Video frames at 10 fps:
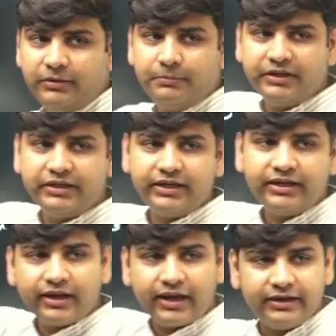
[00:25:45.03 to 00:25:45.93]

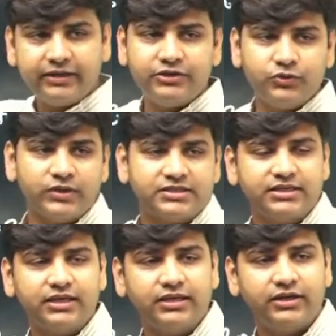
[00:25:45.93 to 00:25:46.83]
Britain and in
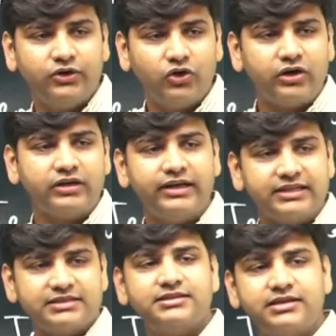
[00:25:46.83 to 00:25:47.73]
USA, not
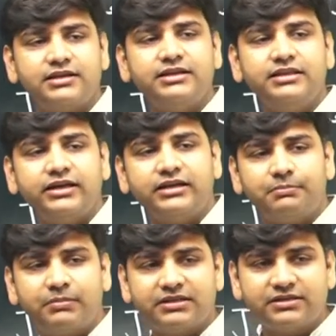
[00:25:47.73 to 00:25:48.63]
necessarily that a
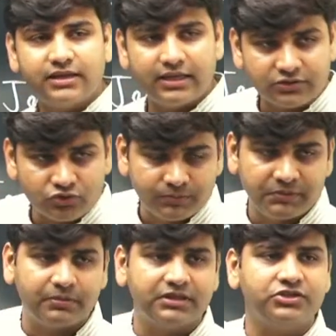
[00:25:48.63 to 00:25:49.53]
person has to be
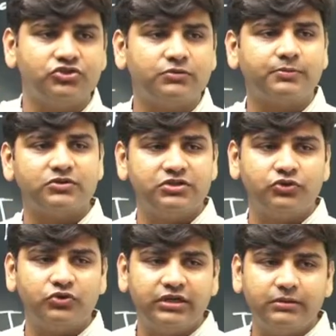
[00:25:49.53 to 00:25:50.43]
punished or
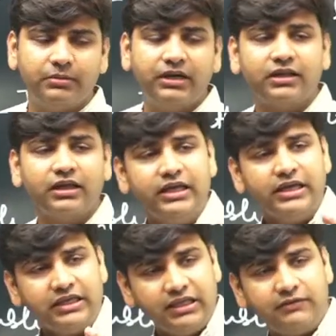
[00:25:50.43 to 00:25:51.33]
prosecuted, but
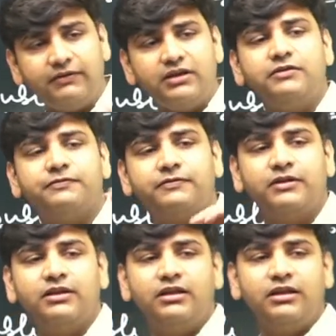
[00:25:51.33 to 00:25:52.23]
even if
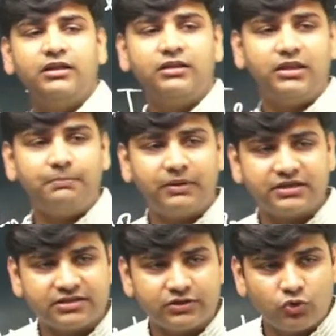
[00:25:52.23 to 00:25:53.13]
the
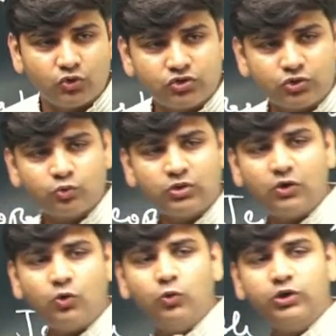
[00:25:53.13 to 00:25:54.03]
person goes through the
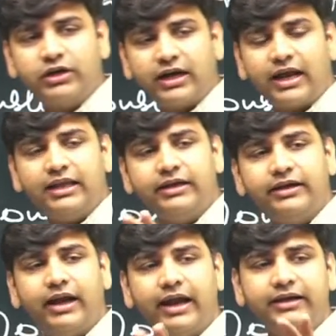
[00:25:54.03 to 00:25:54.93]
whole trial and
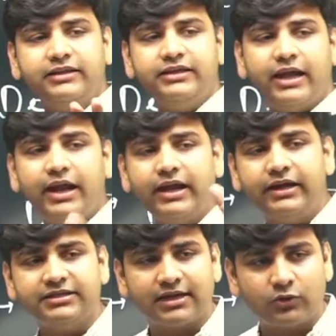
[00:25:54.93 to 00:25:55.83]
at the end
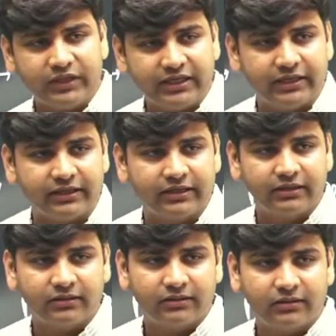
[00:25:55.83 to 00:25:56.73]
is acquitted,
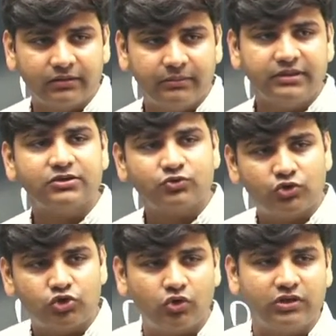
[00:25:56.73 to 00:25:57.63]
means usko
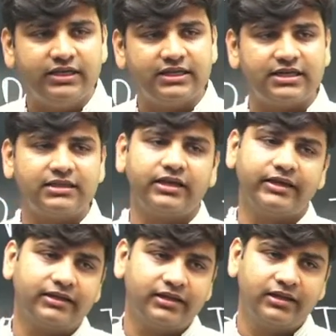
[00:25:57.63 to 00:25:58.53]
chhod diya jata hai,
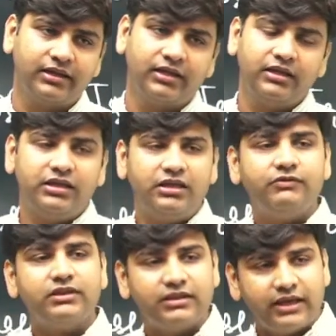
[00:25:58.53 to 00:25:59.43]

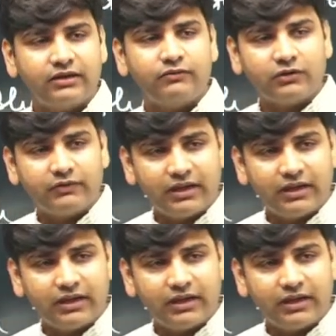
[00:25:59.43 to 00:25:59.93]
even then what will